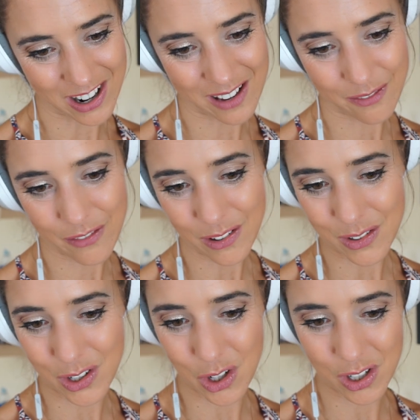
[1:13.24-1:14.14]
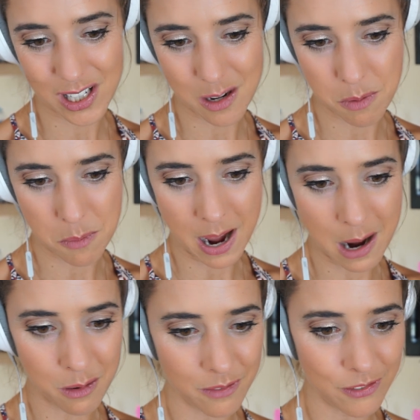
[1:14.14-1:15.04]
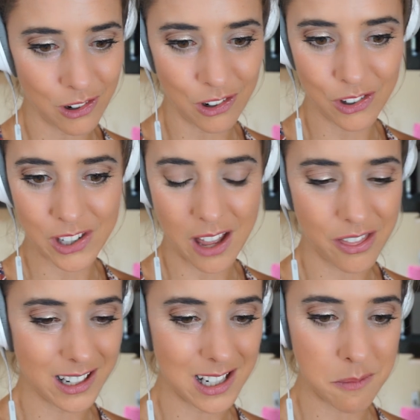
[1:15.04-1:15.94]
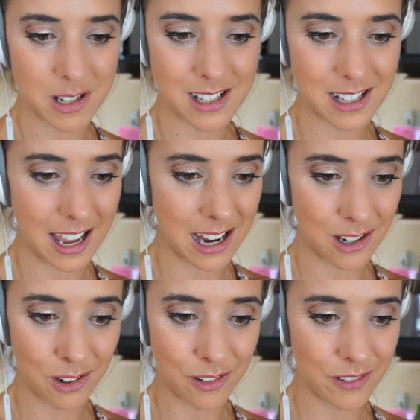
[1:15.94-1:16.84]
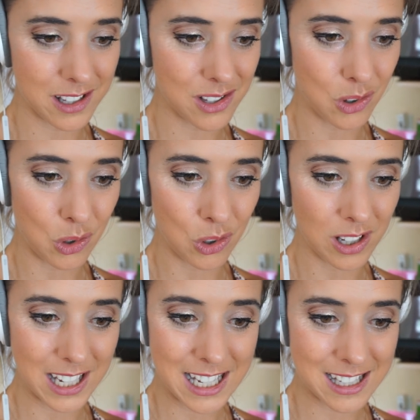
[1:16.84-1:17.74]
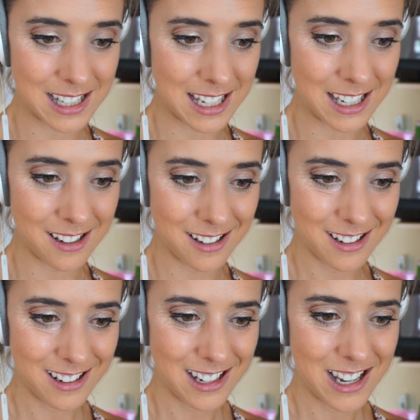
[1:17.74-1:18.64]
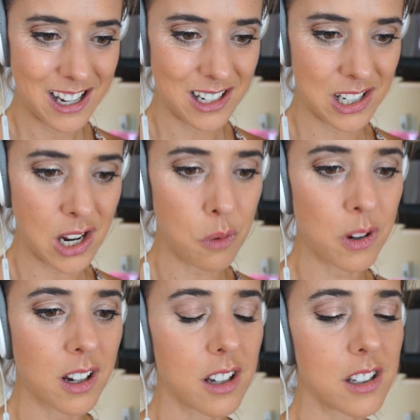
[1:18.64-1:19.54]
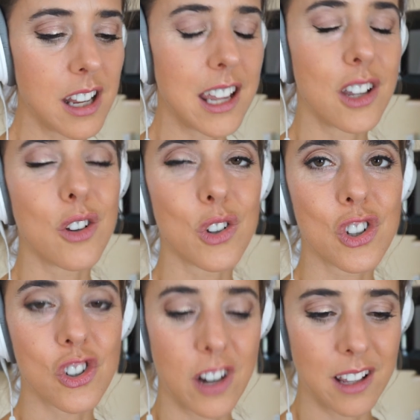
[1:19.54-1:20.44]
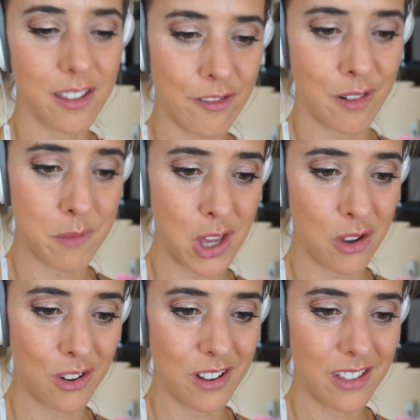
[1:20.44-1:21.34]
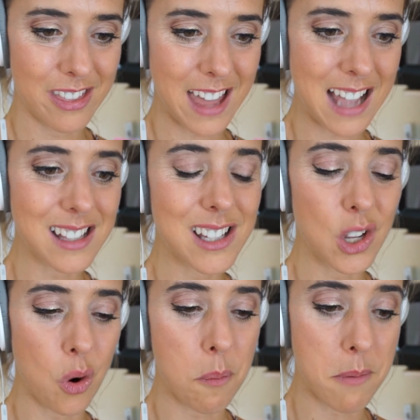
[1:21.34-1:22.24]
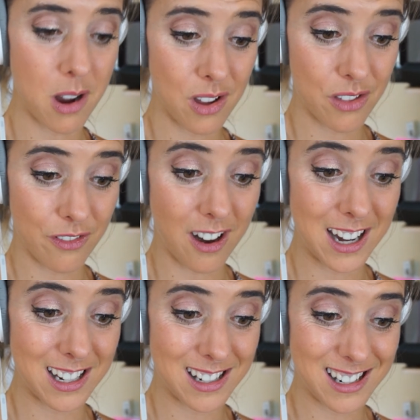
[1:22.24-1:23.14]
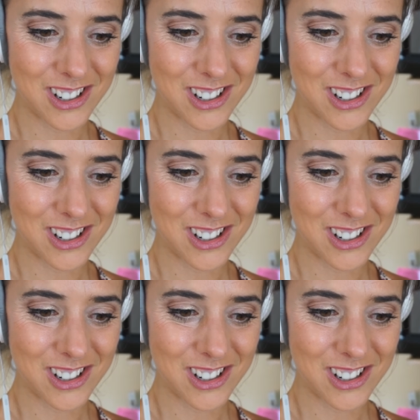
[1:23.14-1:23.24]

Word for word: It feels good to be powerful, nothing to be scared of, it's all easy. No one can take your strength from you. That's your birthright.